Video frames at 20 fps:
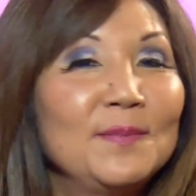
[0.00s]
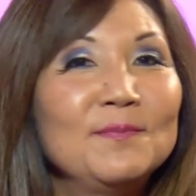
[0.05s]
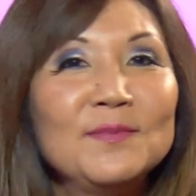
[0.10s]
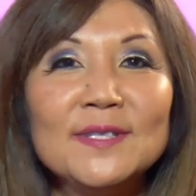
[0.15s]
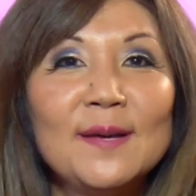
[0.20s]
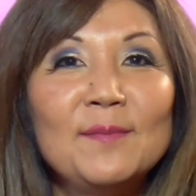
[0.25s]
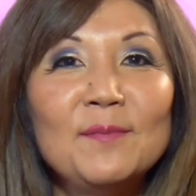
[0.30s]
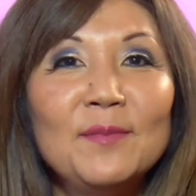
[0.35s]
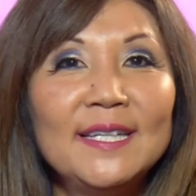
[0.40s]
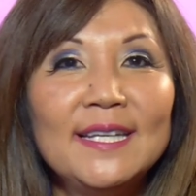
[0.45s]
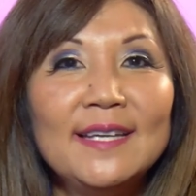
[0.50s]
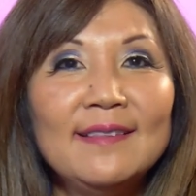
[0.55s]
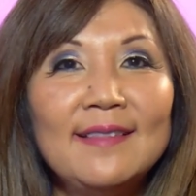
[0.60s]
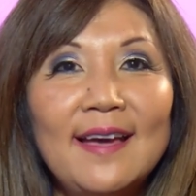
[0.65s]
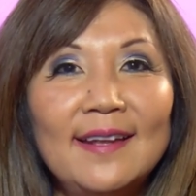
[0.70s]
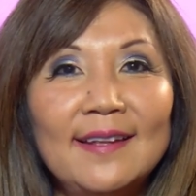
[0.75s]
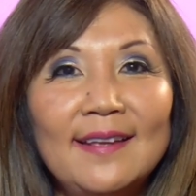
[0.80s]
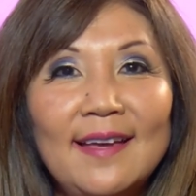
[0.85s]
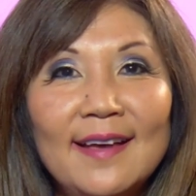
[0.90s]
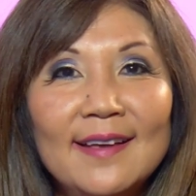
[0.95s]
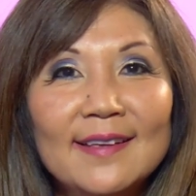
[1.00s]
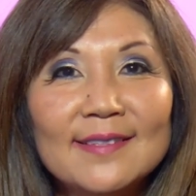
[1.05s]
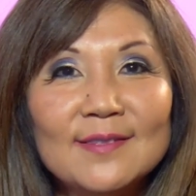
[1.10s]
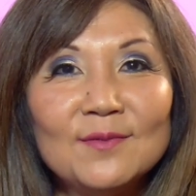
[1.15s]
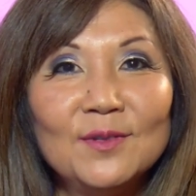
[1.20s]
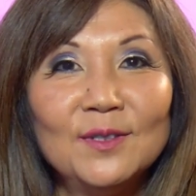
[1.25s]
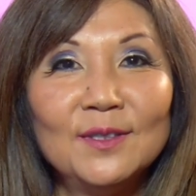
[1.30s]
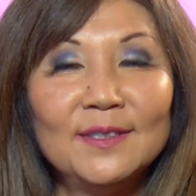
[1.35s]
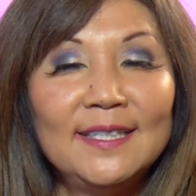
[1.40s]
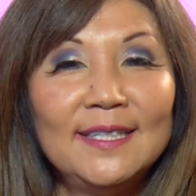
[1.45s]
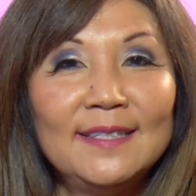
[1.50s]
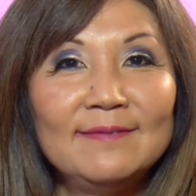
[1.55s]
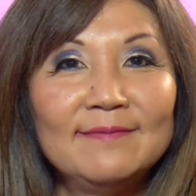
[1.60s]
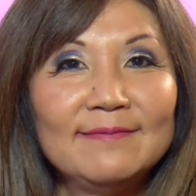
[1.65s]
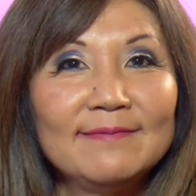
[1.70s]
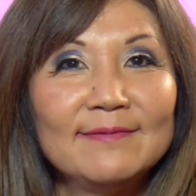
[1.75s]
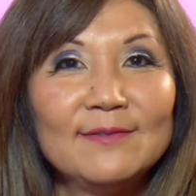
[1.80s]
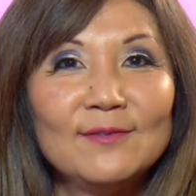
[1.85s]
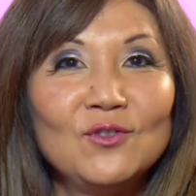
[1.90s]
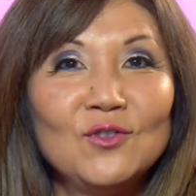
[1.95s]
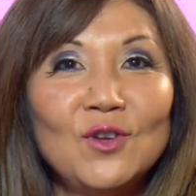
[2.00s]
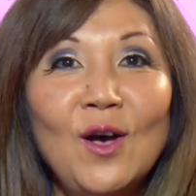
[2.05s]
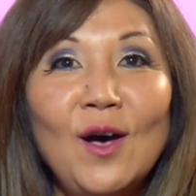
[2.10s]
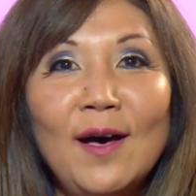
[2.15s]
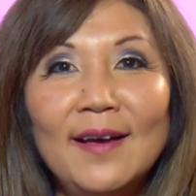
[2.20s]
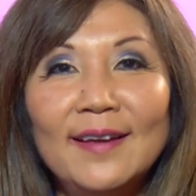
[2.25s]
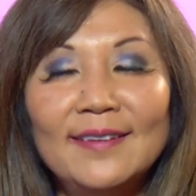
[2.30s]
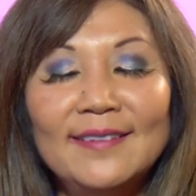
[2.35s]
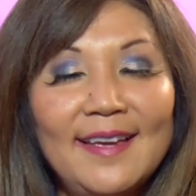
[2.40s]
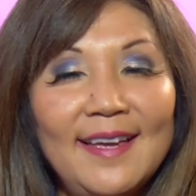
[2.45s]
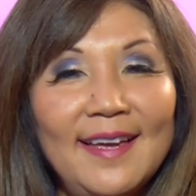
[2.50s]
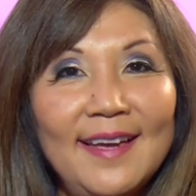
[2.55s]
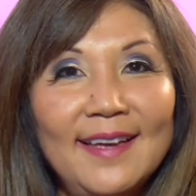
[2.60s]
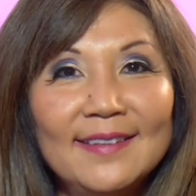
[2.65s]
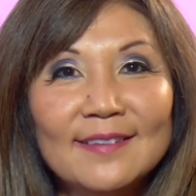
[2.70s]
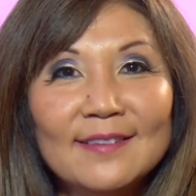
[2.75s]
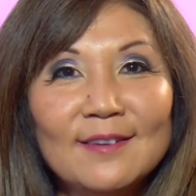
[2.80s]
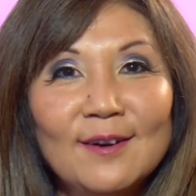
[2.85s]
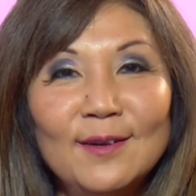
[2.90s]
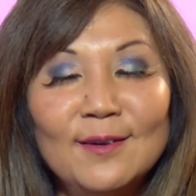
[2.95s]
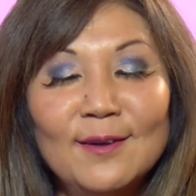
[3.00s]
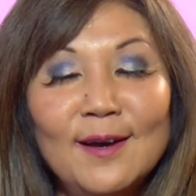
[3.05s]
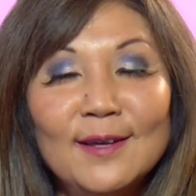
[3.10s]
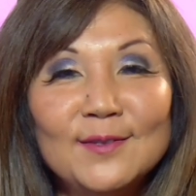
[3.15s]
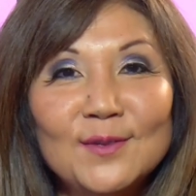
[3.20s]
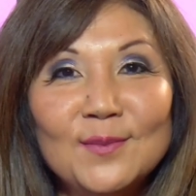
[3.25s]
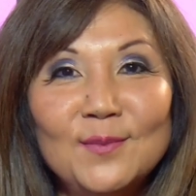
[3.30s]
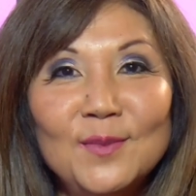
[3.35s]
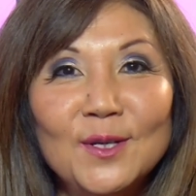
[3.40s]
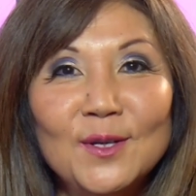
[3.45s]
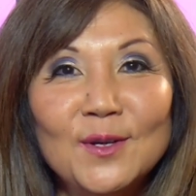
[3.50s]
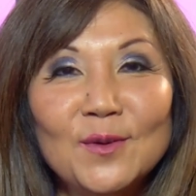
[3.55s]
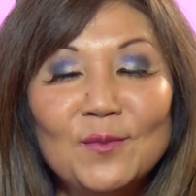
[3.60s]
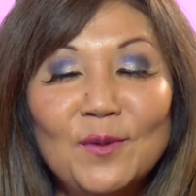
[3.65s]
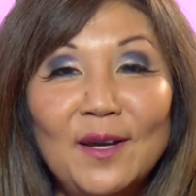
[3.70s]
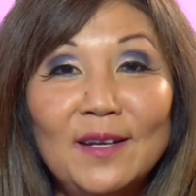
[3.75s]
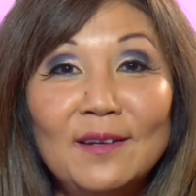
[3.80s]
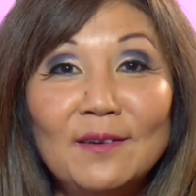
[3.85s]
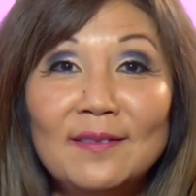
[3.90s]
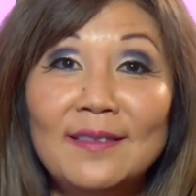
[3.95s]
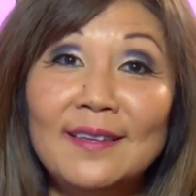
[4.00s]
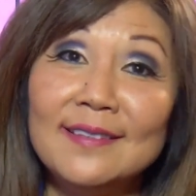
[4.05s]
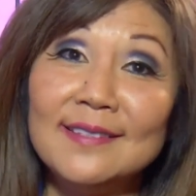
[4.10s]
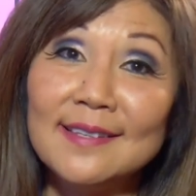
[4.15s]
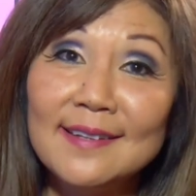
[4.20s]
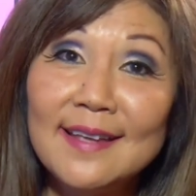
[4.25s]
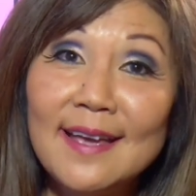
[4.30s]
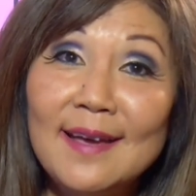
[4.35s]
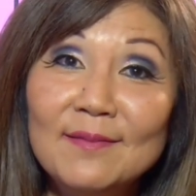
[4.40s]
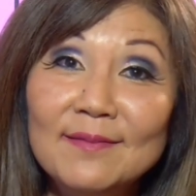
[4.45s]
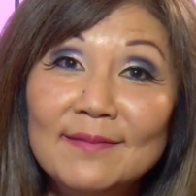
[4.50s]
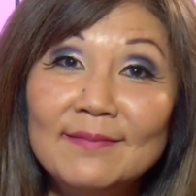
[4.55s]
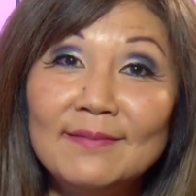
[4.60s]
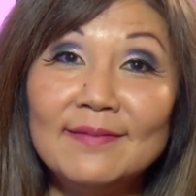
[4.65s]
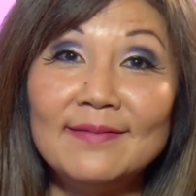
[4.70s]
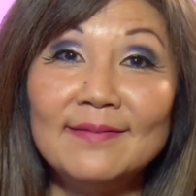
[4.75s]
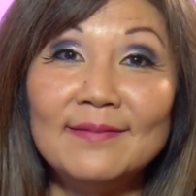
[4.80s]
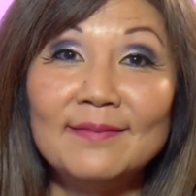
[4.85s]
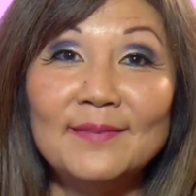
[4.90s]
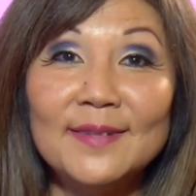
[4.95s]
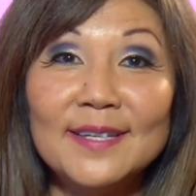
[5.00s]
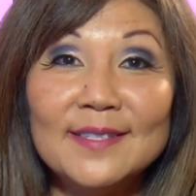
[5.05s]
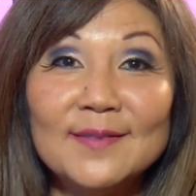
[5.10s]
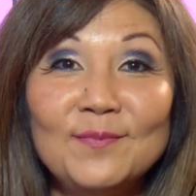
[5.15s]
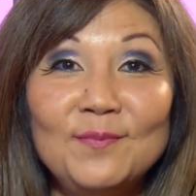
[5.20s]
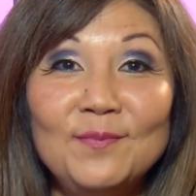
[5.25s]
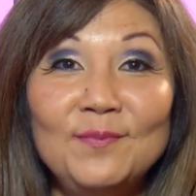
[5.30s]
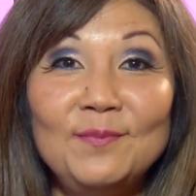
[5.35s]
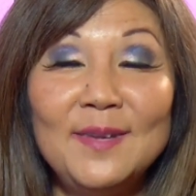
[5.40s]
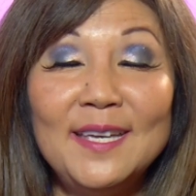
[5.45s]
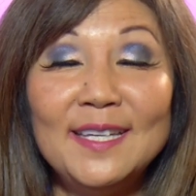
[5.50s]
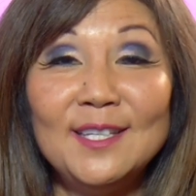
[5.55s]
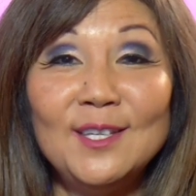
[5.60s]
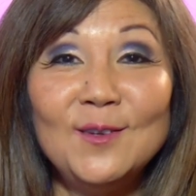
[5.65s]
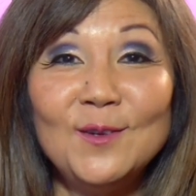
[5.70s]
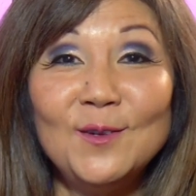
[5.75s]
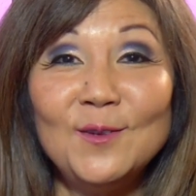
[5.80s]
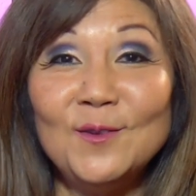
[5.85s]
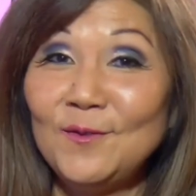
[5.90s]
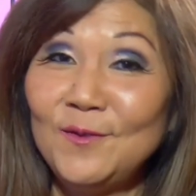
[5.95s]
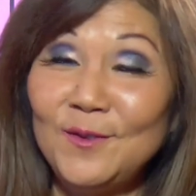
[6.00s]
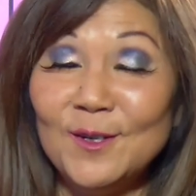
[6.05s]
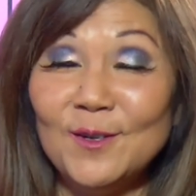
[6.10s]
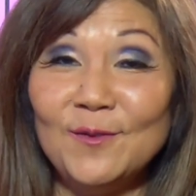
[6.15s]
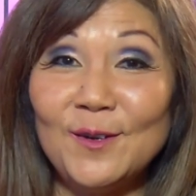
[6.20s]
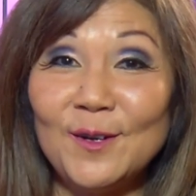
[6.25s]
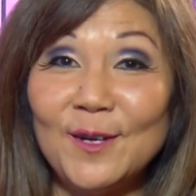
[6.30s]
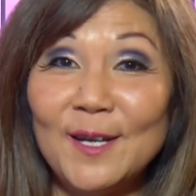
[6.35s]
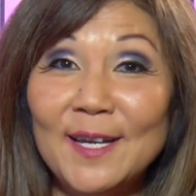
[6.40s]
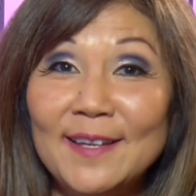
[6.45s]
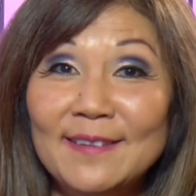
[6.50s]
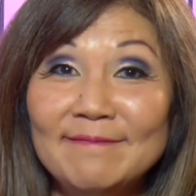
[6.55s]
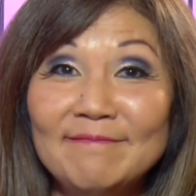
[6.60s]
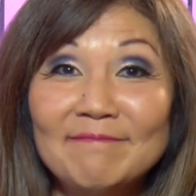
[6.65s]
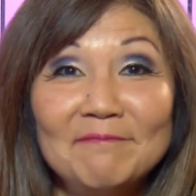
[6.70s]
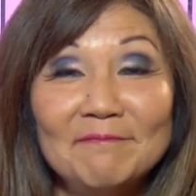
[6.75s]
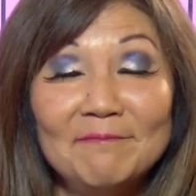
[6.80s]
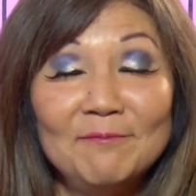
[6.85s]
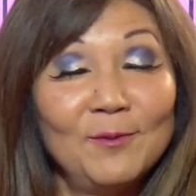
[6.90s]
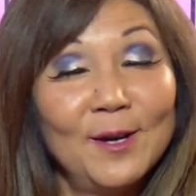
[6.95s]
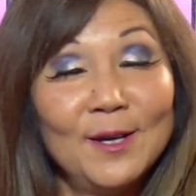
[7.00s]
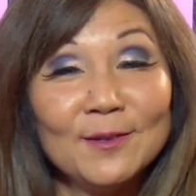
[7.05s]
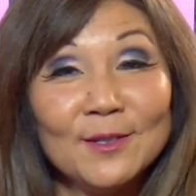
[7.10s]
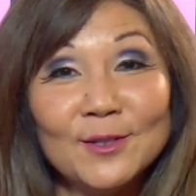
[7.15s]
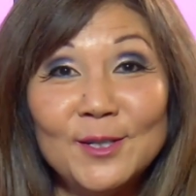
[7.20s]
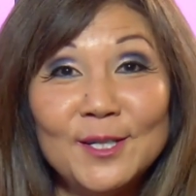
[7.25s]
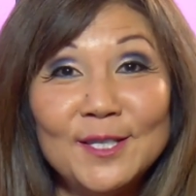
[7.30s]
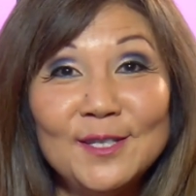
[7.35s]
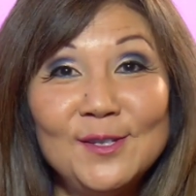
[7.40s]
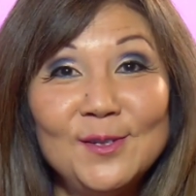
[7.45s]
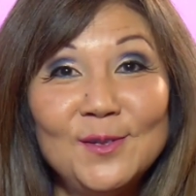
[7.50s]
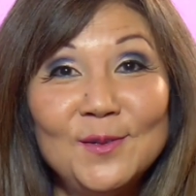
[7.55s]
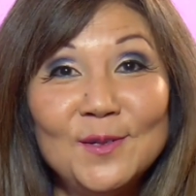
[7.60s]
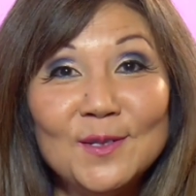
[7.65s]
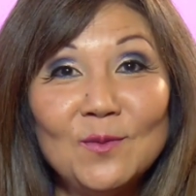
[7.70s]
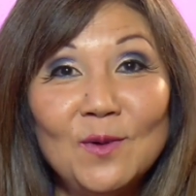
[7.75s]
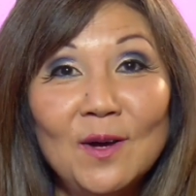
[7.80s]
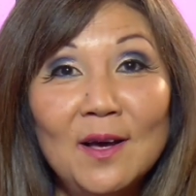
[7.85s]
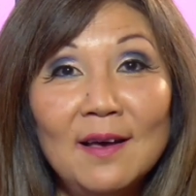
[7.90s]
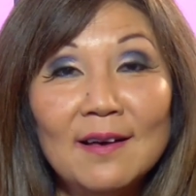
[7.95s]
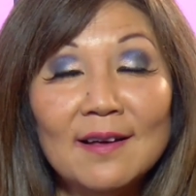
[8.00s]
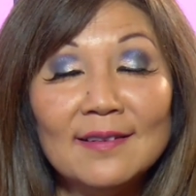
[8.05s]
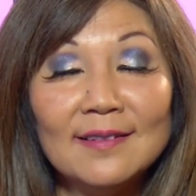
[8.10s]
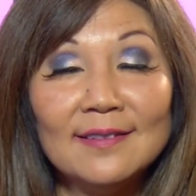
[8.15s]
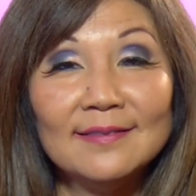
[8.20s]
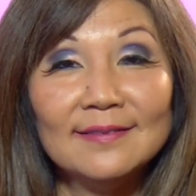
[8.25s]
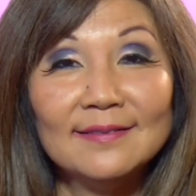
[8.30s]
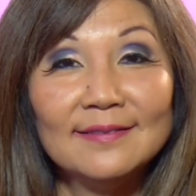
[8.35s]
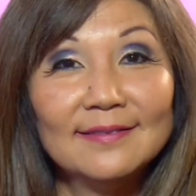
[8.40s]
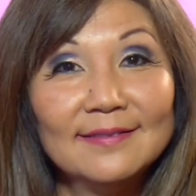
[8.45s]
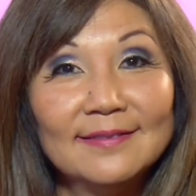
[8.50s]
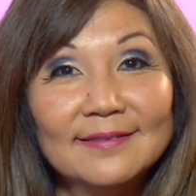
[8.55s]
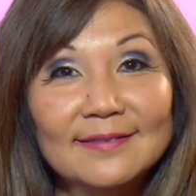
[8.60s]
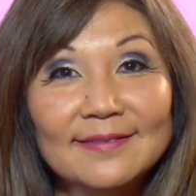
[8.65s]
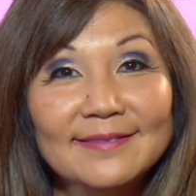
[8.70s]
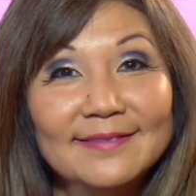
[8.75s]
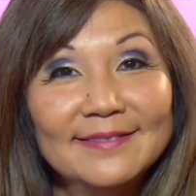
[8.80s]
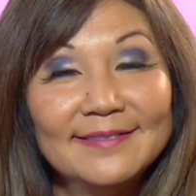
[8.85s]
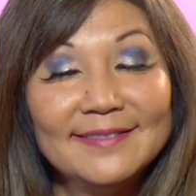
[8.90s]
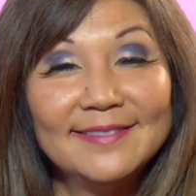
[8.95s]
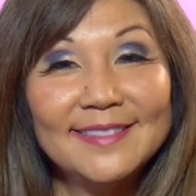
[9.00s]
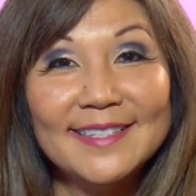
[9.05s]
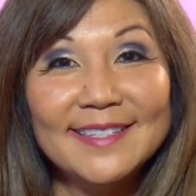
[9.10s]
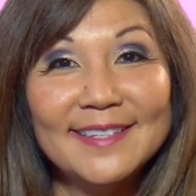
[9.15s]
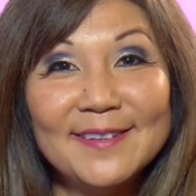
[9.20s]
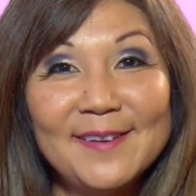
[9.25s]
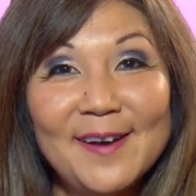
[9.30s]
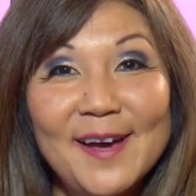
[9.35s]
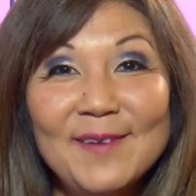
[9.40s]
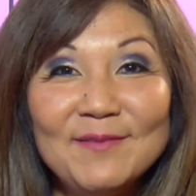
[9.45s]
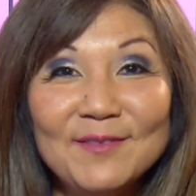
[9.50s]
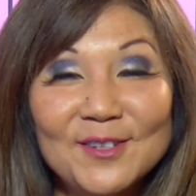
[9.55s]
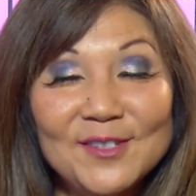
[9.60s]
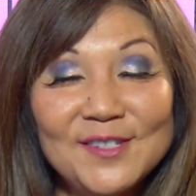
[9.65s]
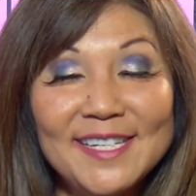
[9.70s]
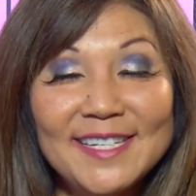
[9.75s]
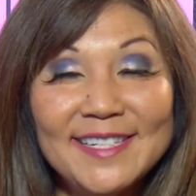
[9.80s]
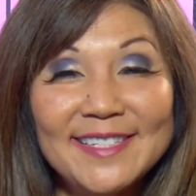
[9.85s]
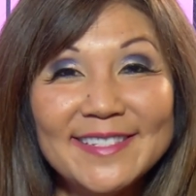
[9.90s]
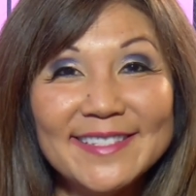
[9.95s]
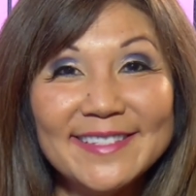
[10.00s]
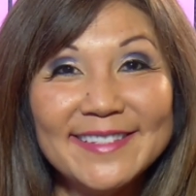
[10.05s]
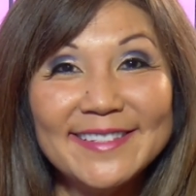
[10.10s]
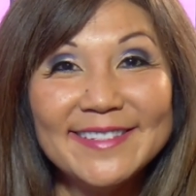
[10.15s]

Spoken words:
somebody that has really shone and gone on to bigger and brighter things, and that must make you feel very good too as well, does it not, Brigitte?